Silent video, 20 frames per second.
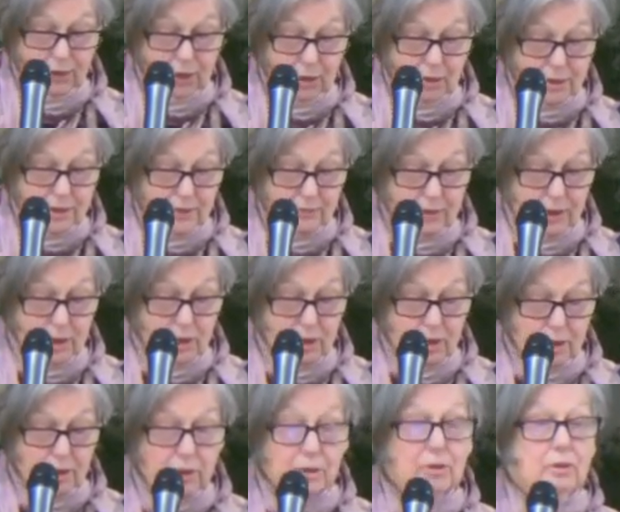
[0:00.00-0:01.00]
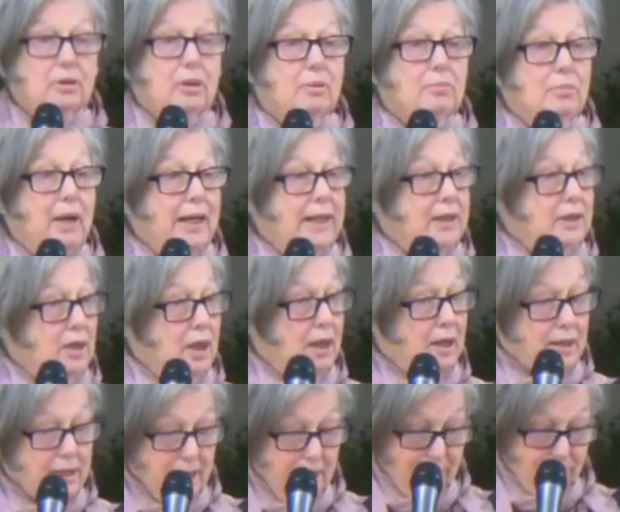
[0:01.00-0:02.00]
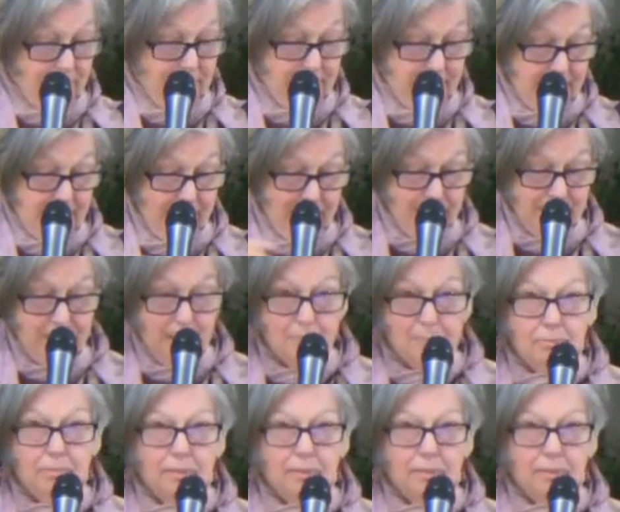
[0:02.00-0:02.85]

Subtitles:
those of you who might not have received some